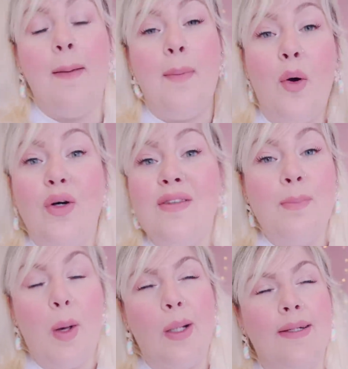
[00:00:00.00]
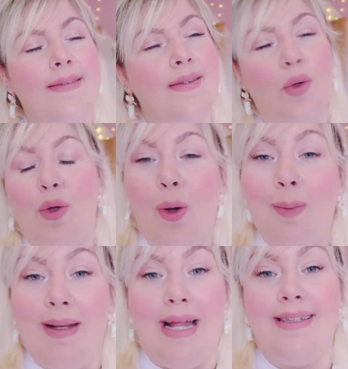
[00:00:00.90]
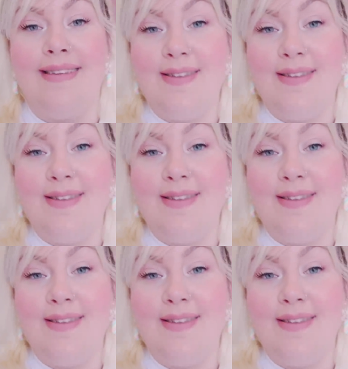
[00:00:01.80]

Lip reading: postbox opening.